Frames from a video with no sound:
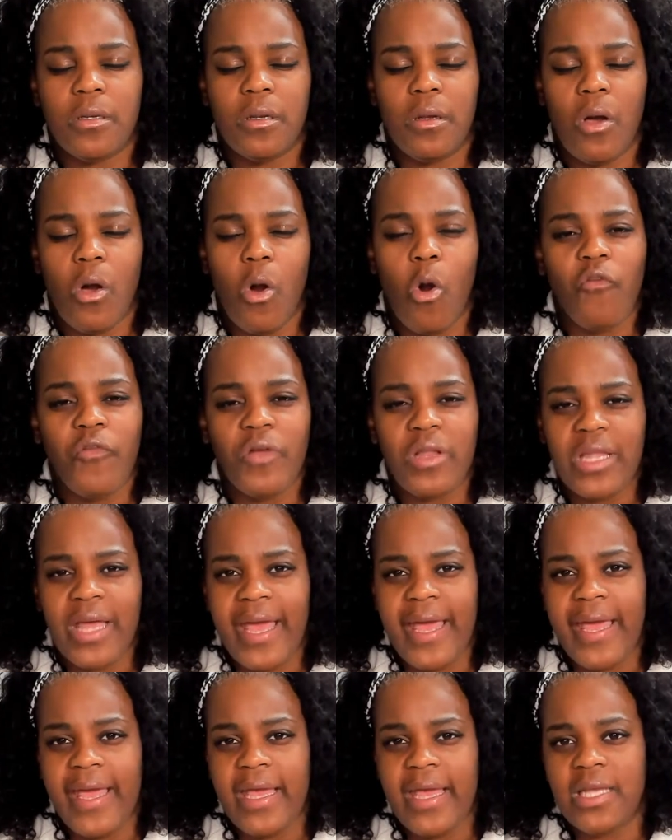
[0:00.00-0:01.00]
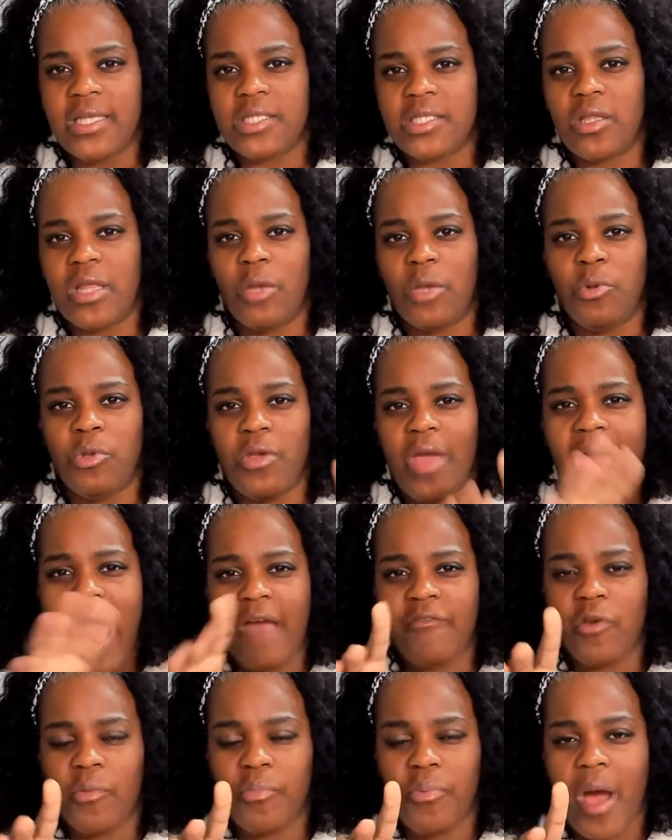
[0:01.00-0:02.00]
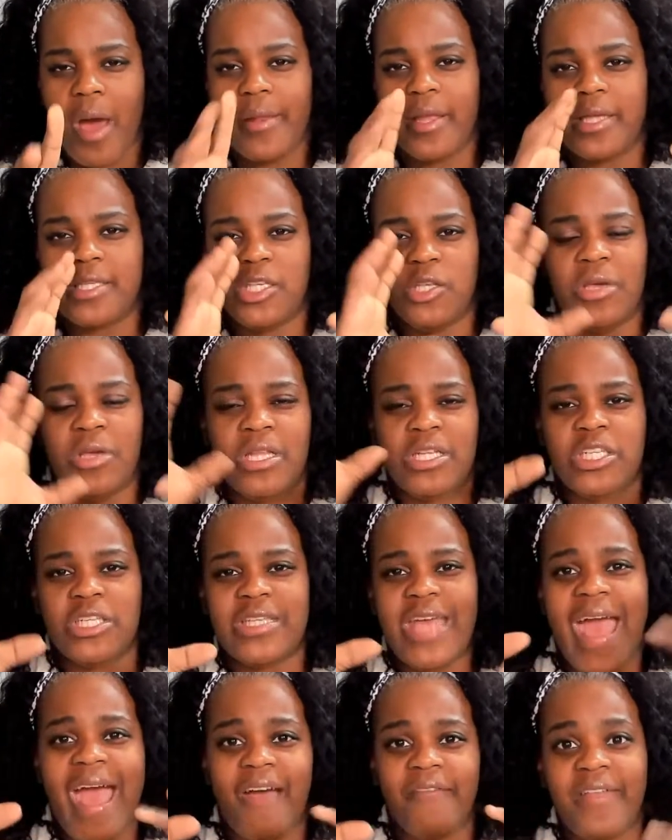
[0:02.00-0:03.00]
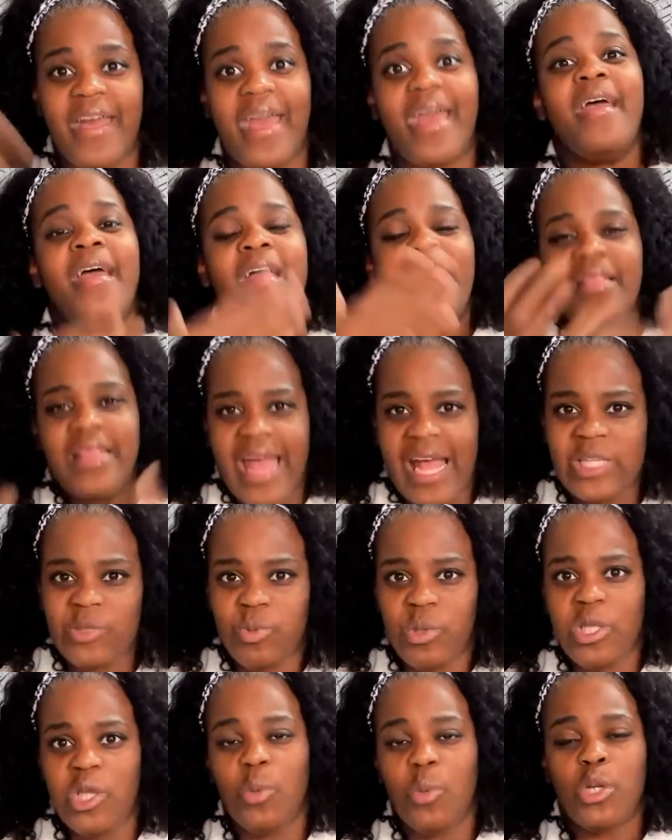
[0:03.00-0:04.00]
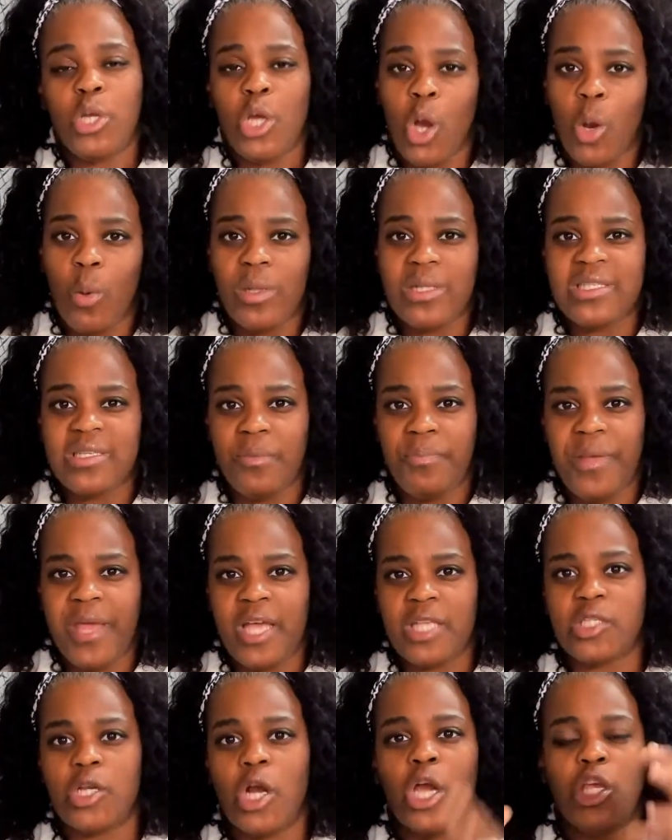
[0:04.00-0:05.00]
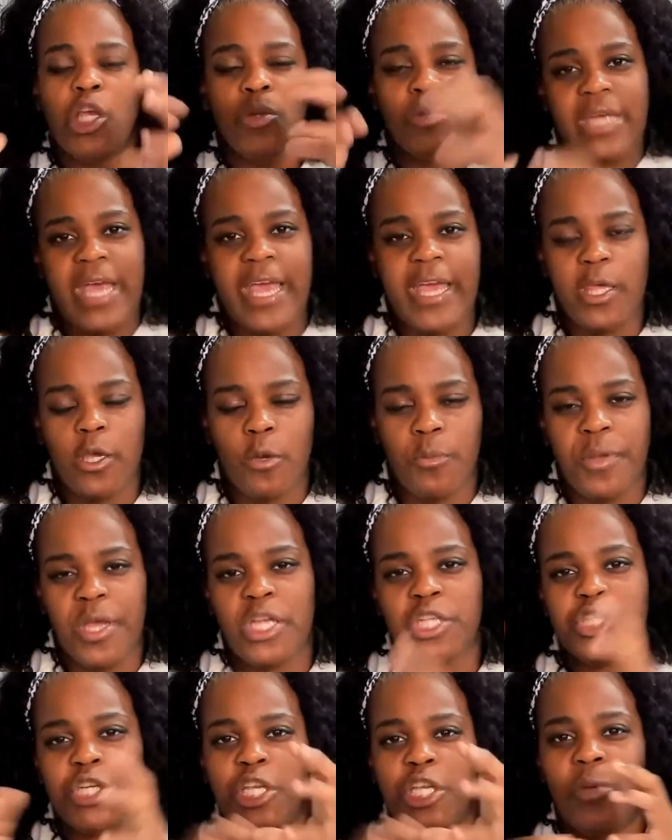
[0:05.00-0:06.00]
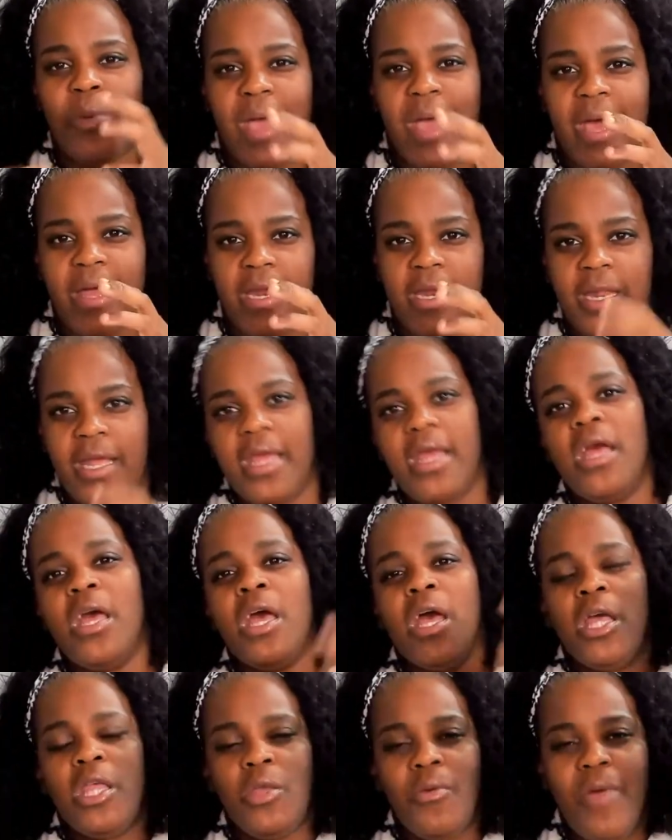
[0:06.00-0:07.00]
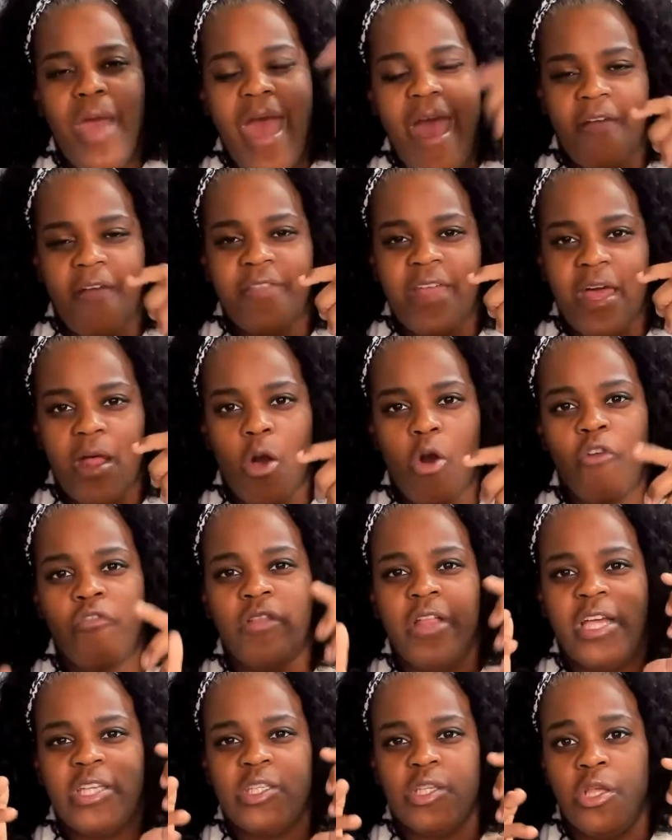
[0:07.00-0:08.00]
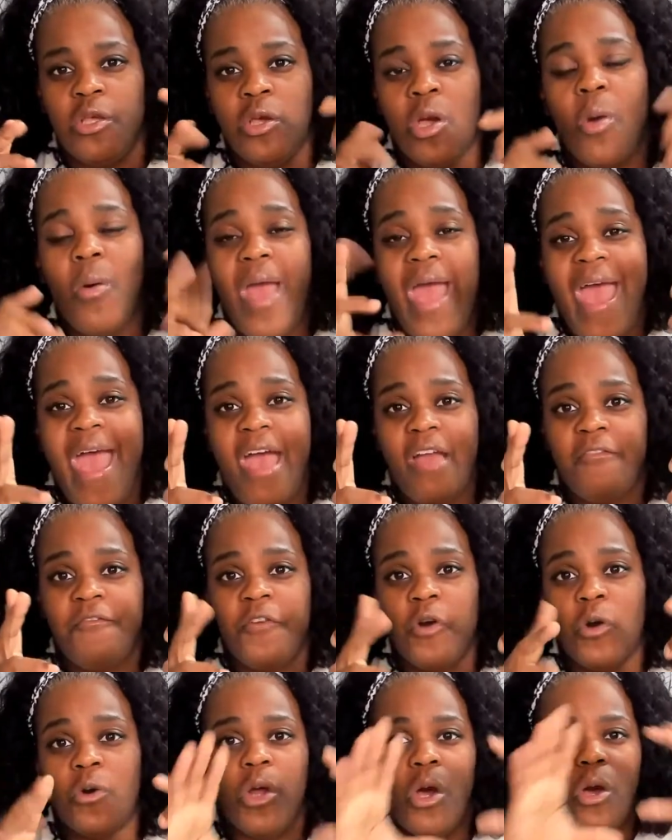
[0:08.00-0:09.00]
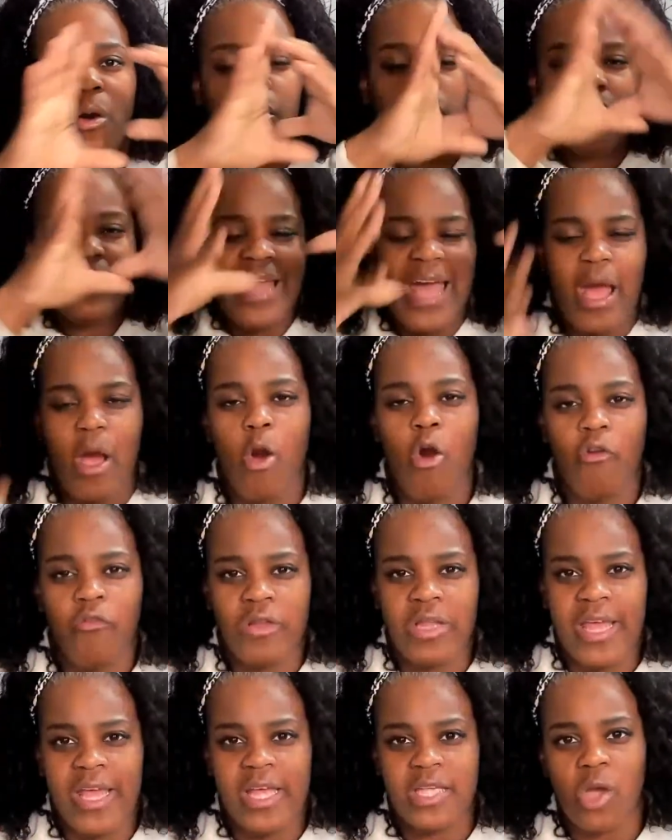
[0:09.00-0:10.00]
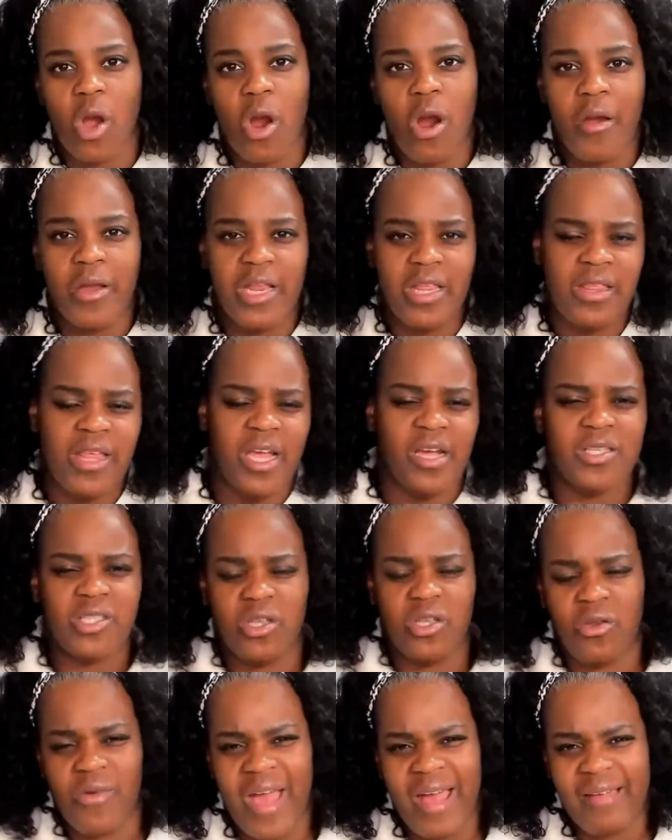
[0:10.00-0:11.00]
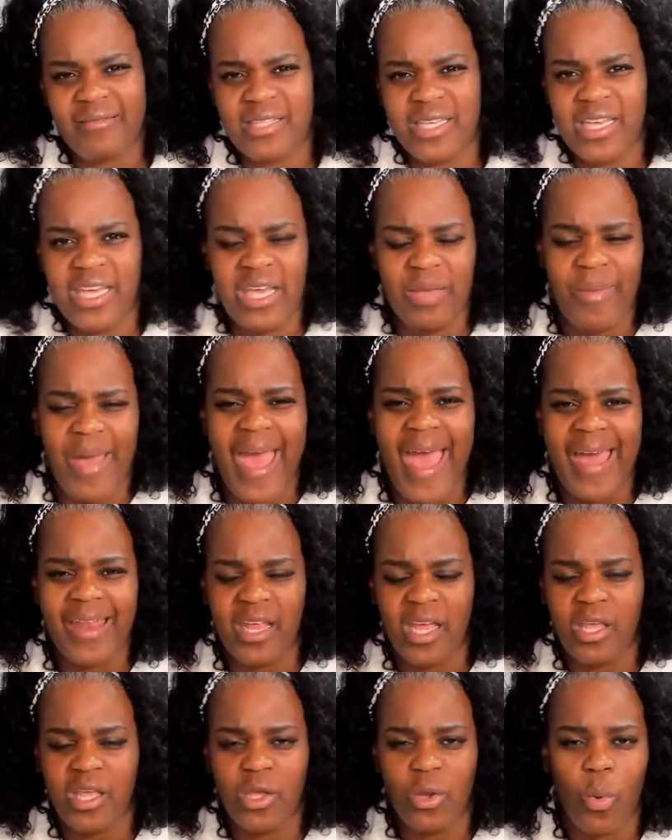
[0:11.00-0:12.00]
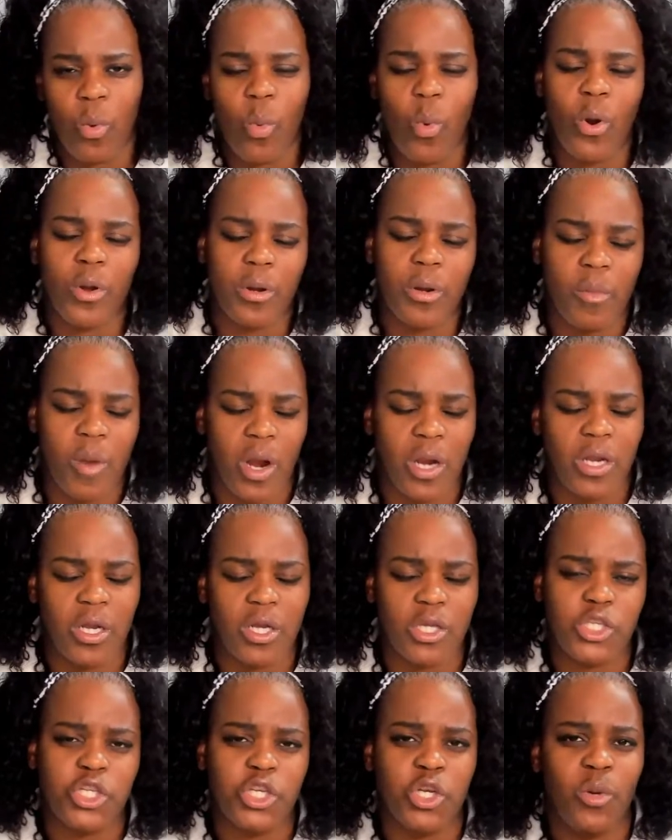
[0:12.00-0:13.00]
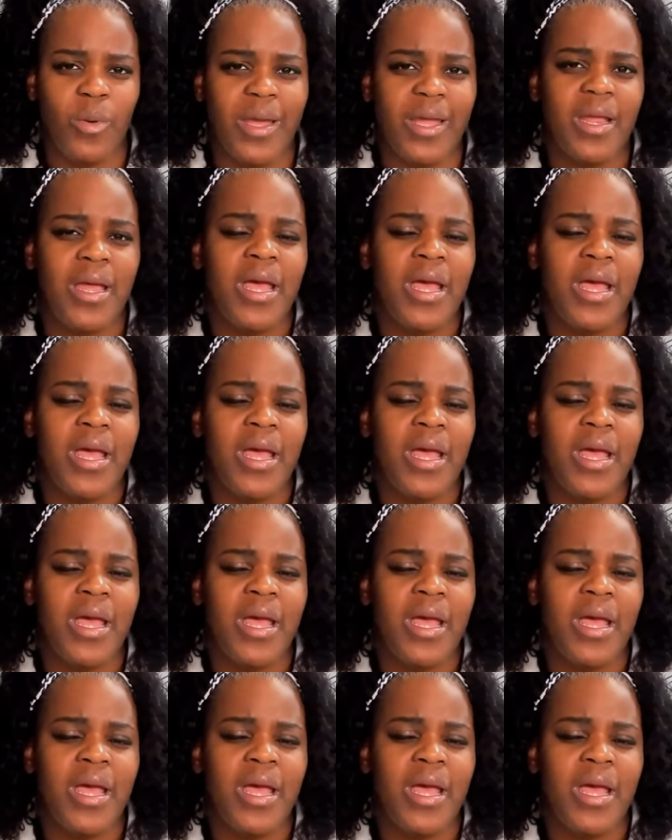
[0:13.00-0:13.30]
overlays so that when you have your products and you can just have that, that's when you would go into Pixar. You take your picture, you edit it, you have that overlay. So you go add photo, that overlay is already there. So you don't have to keep adding your watermark to it